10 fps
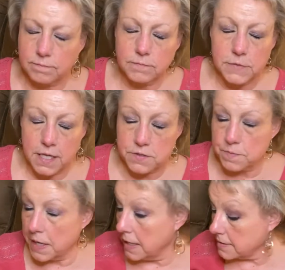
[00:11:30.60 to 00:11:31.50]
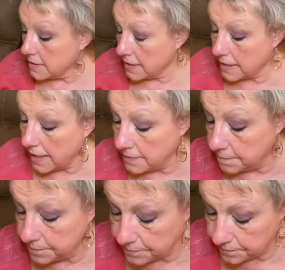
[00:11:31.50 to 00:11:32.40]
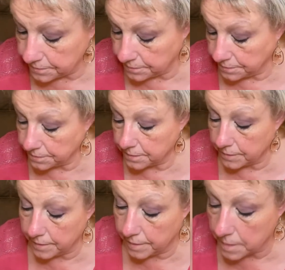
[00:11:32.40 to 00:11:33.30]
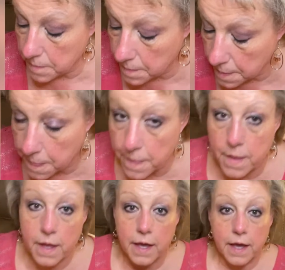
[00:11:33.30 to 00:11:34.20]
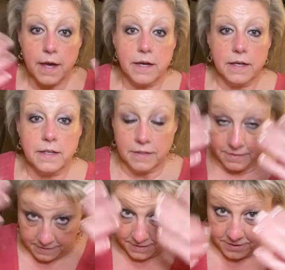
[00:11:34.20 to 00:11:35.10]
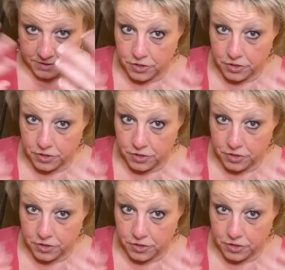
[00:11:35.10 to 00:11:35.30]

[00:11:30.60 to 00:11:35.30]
close my eyes like that and